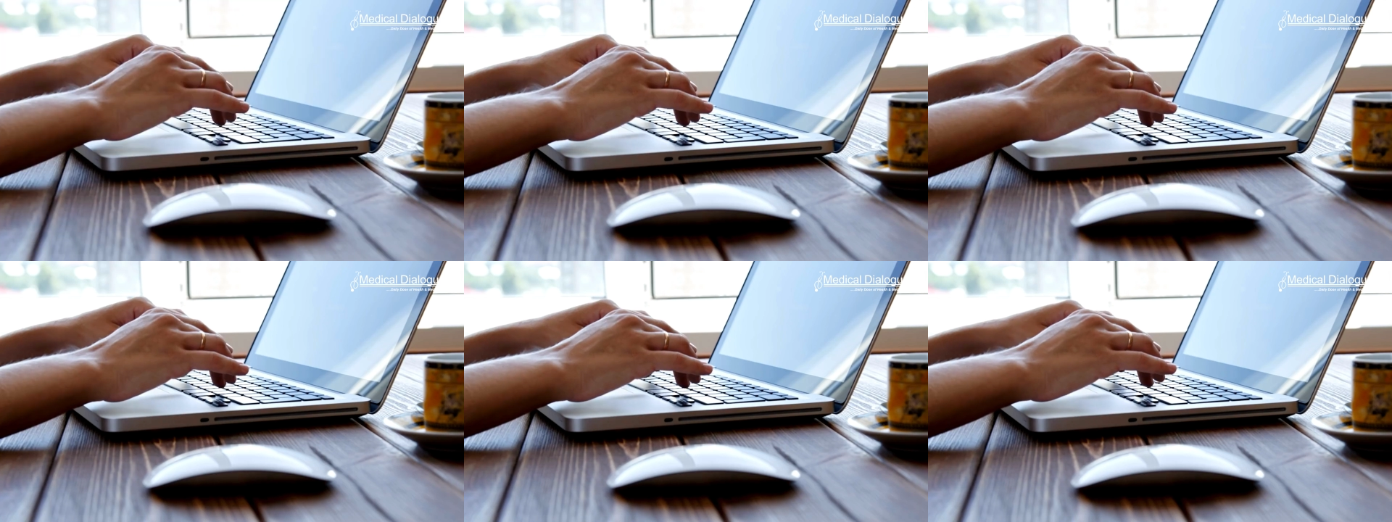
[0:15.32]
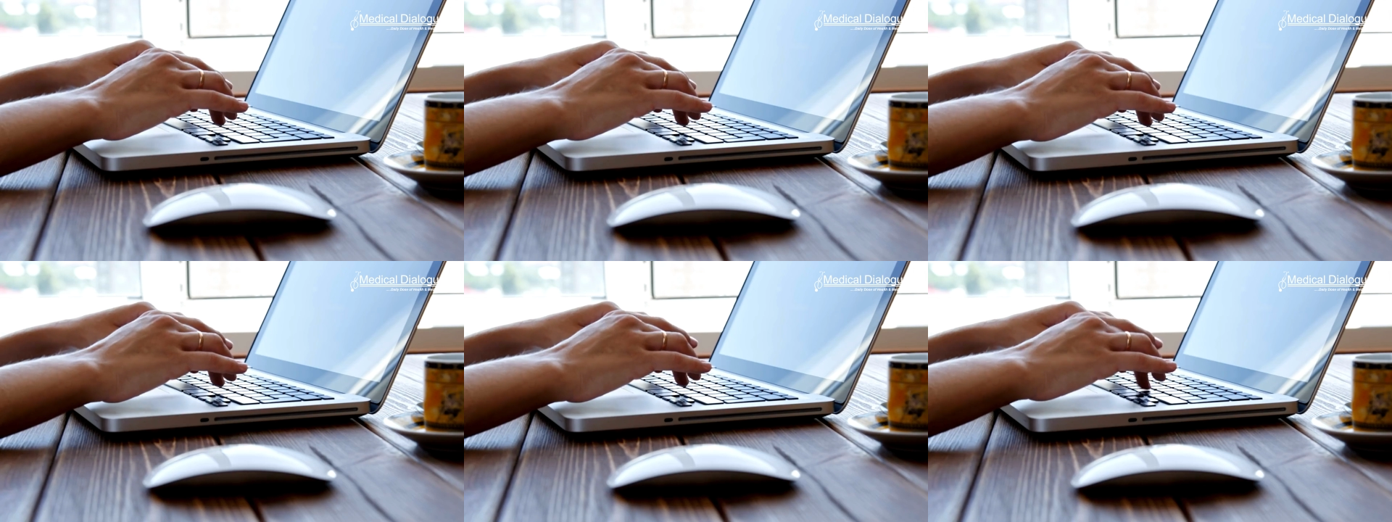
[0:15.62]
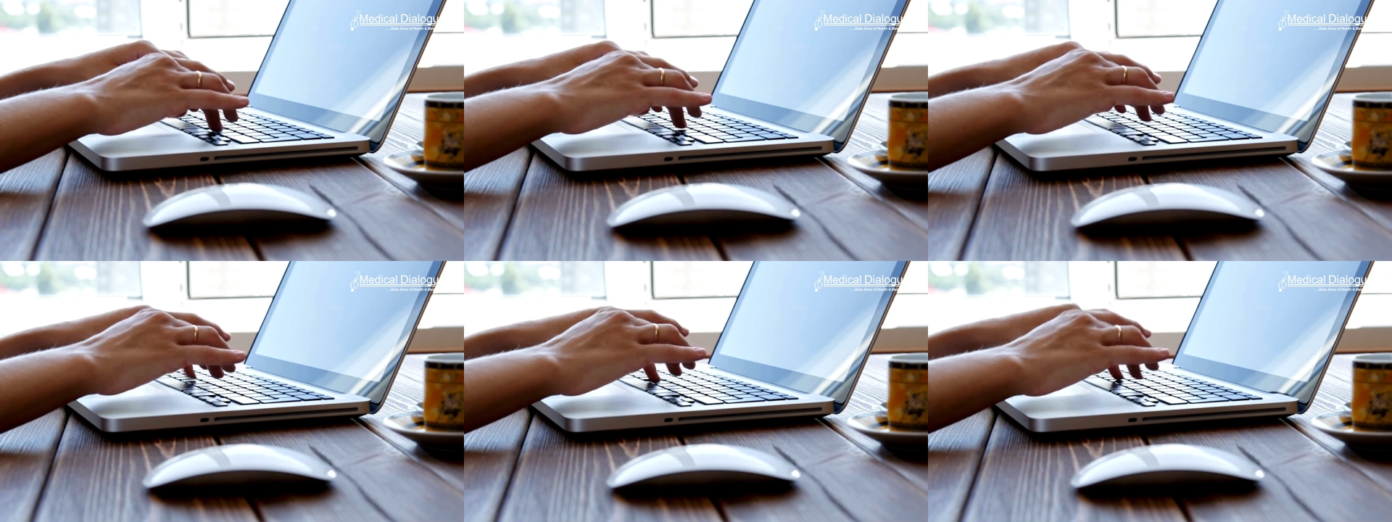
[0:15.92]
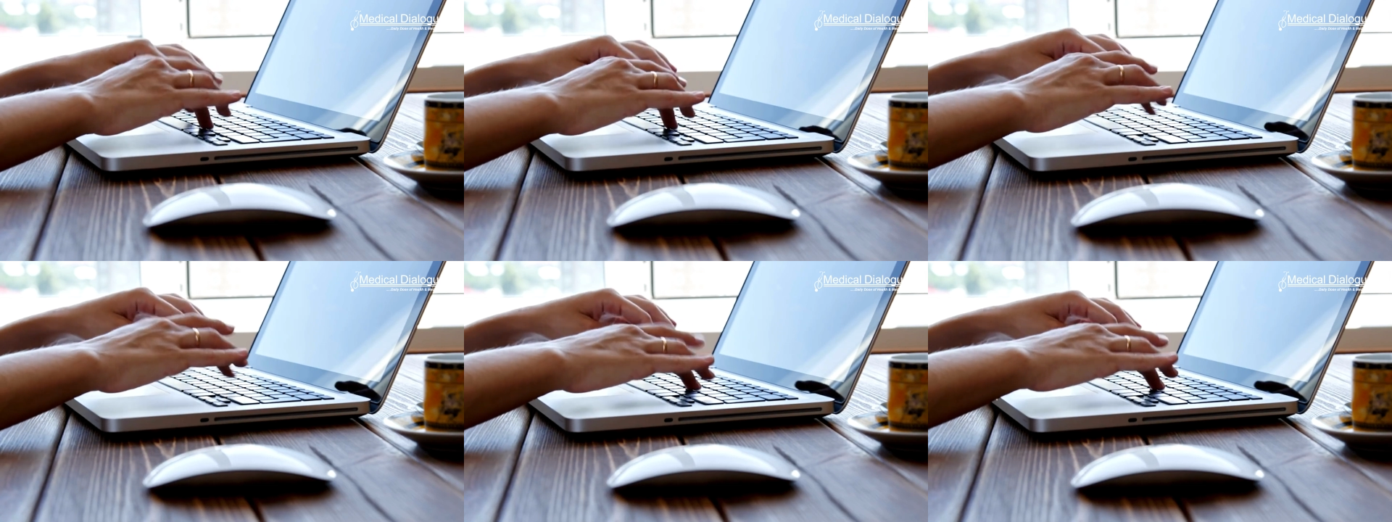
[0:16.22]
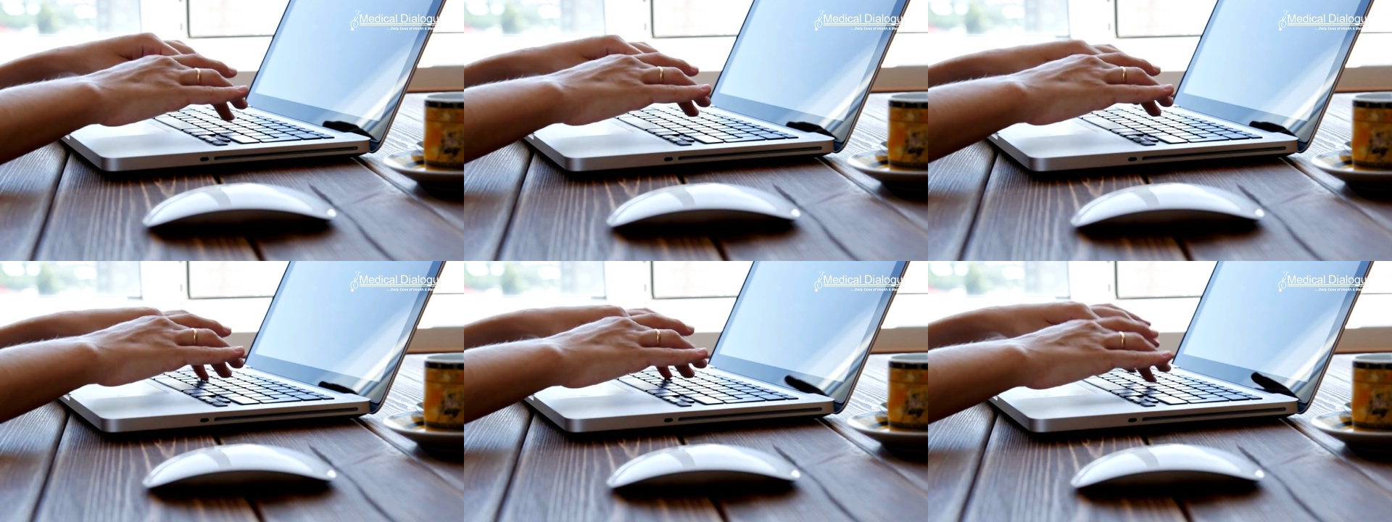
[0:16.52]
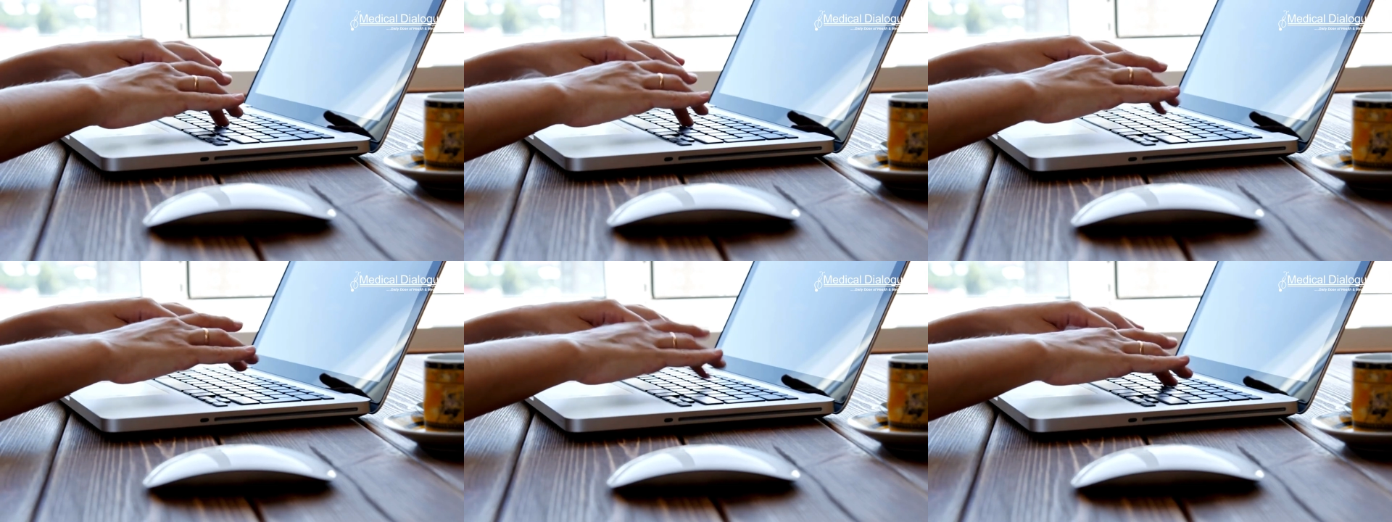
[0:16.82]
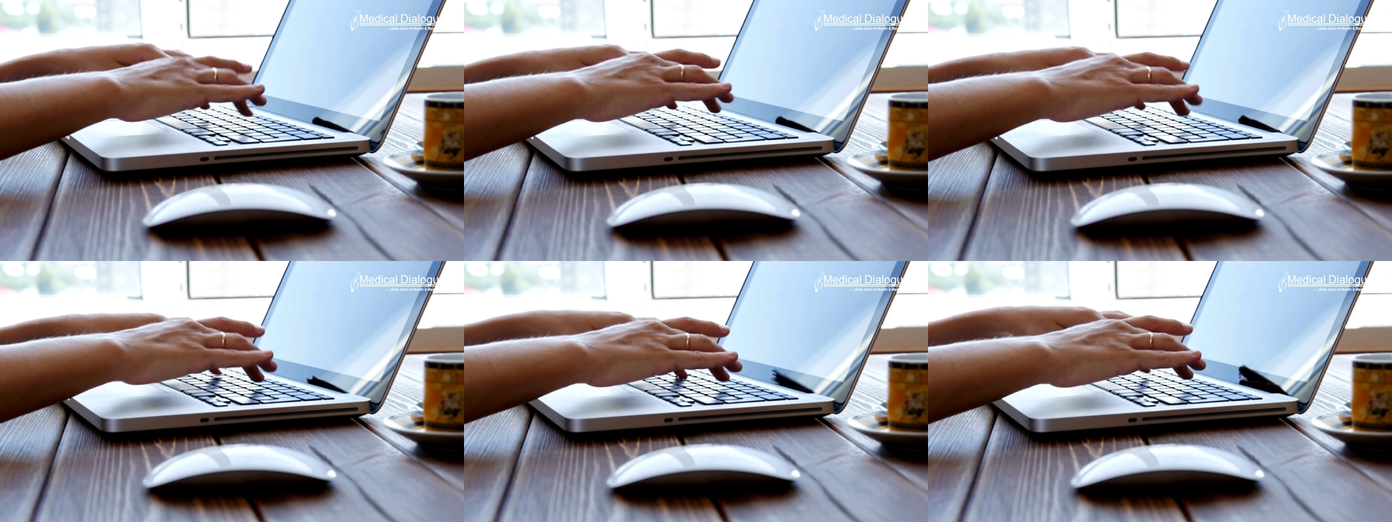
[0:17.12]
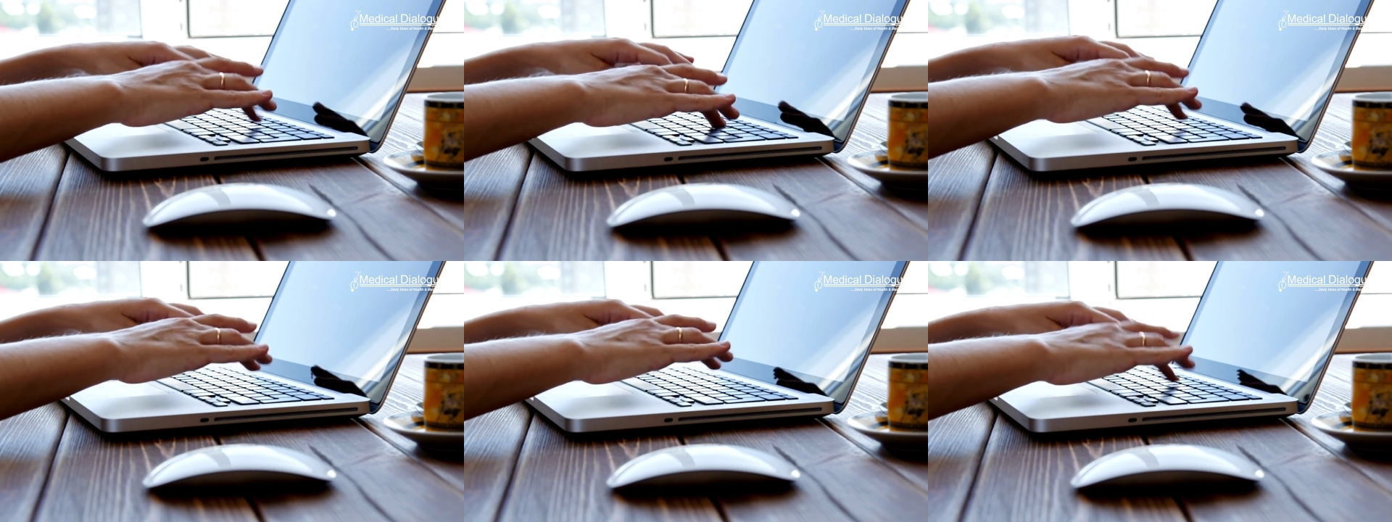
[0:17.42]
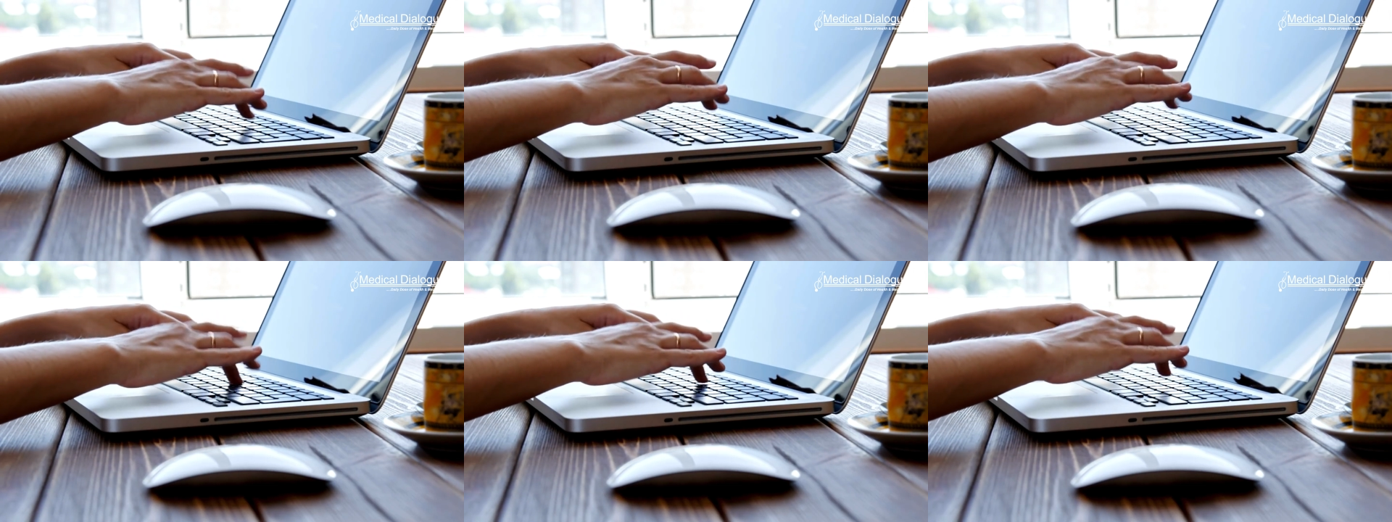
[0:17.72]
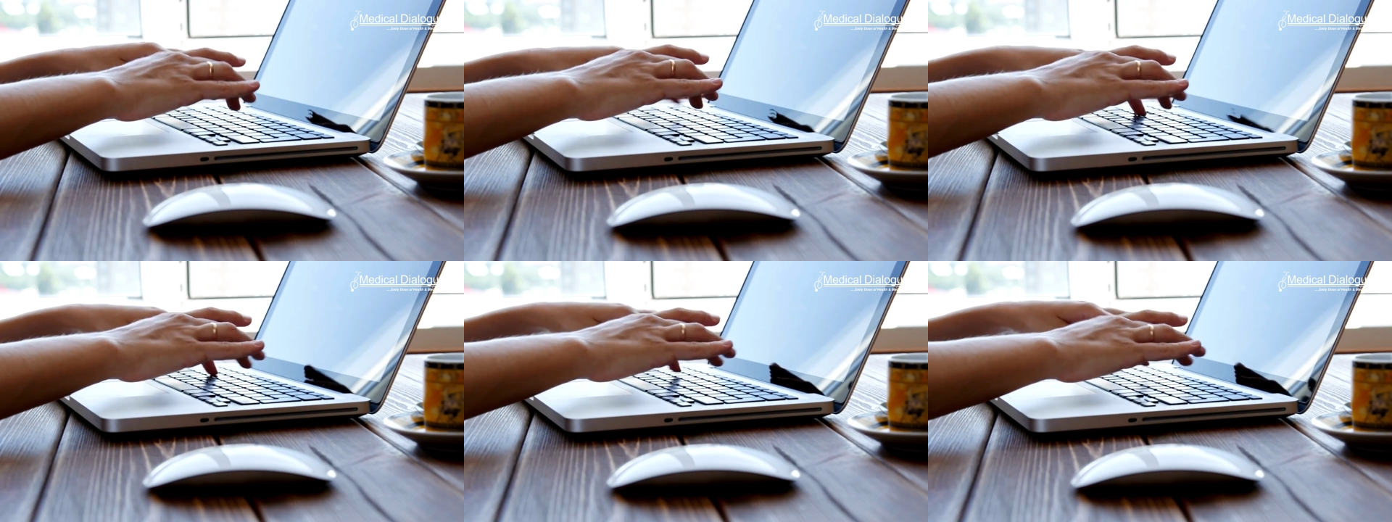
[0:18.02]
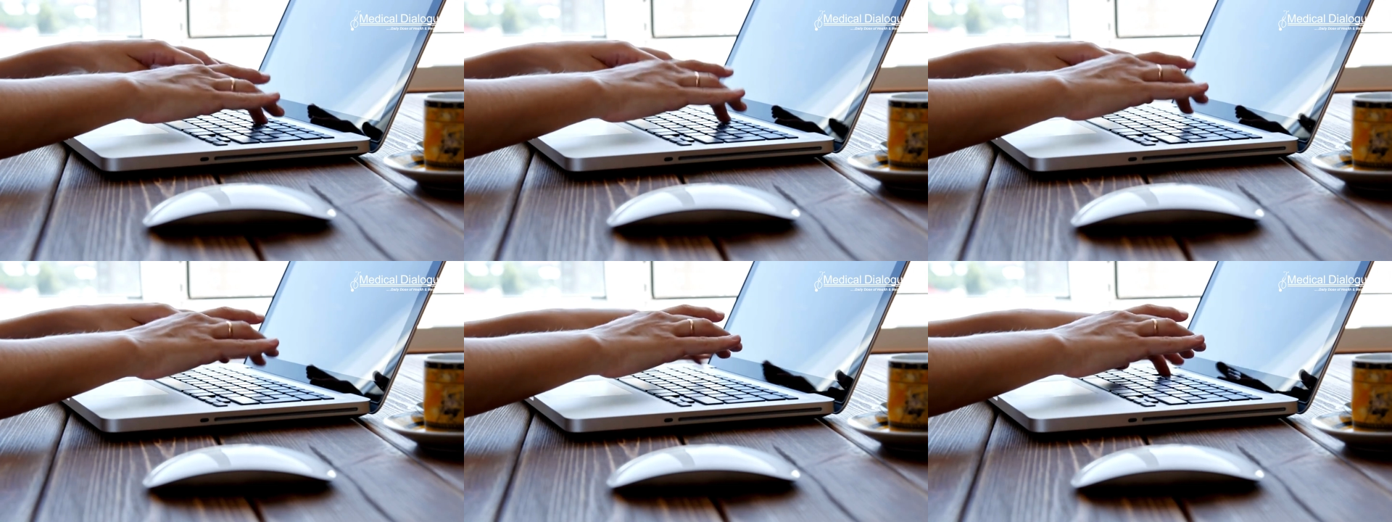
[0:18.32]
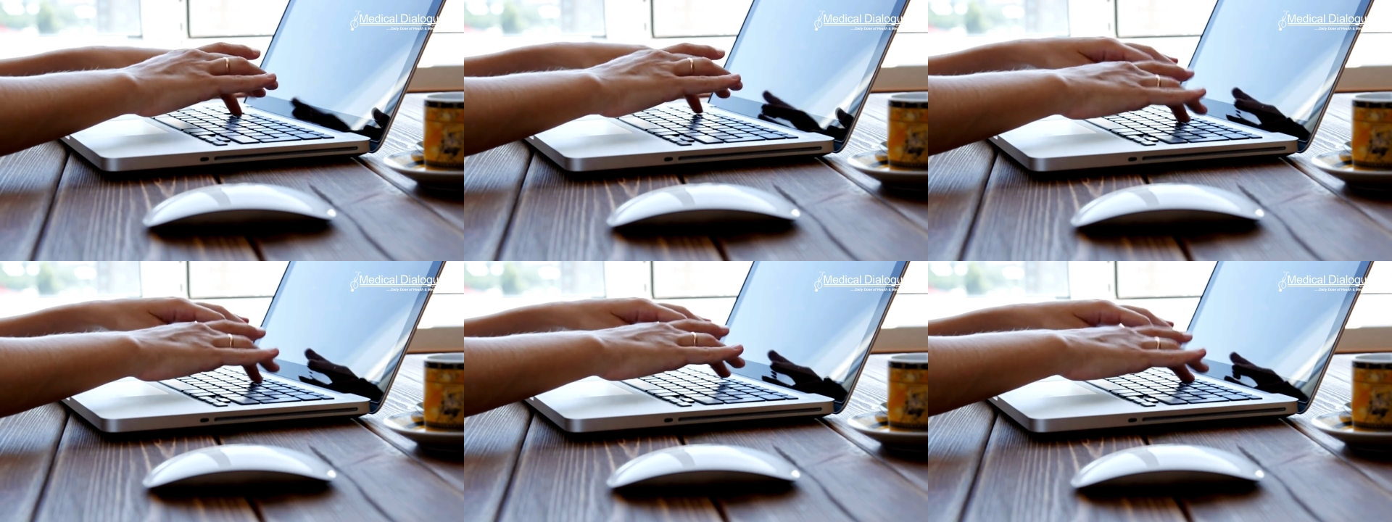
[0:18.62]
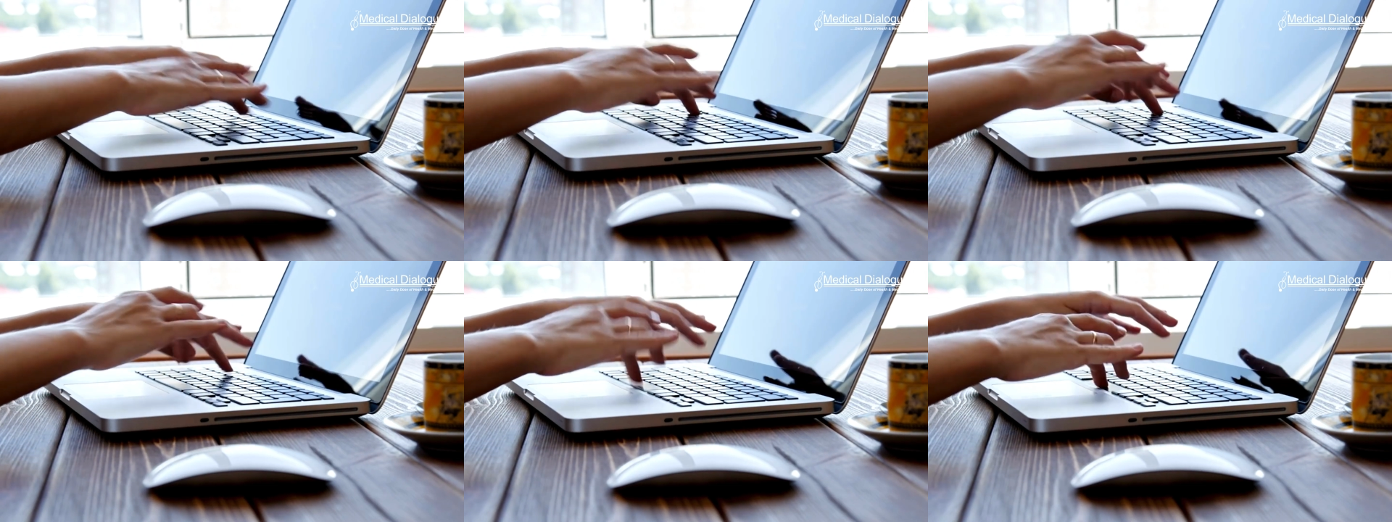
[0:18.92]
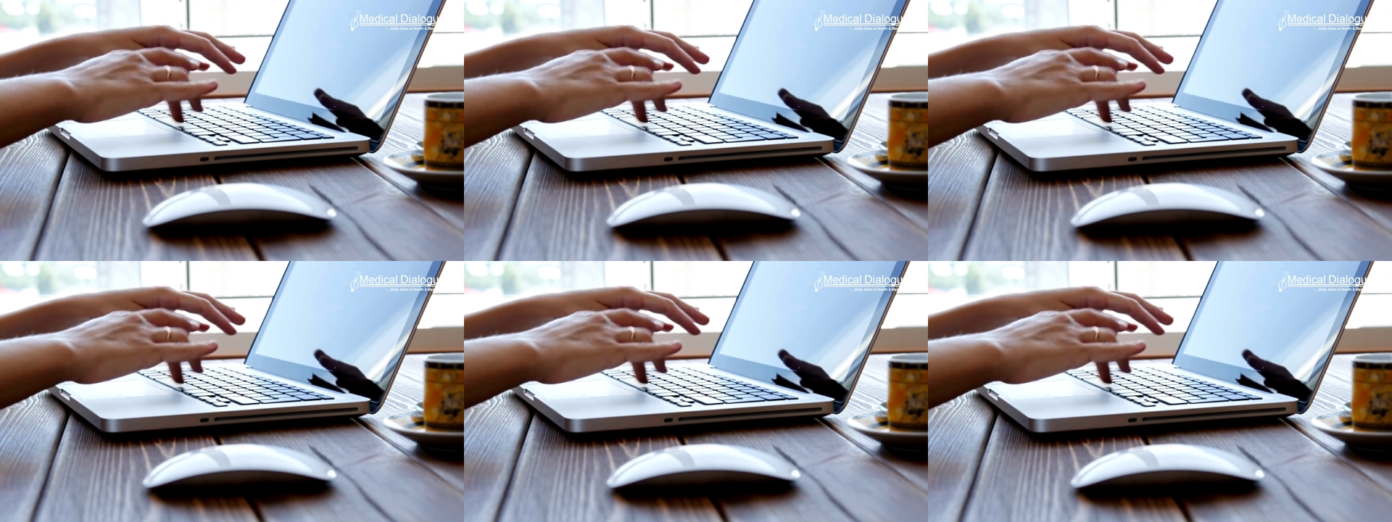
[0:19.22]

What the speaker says: (no speaker visible)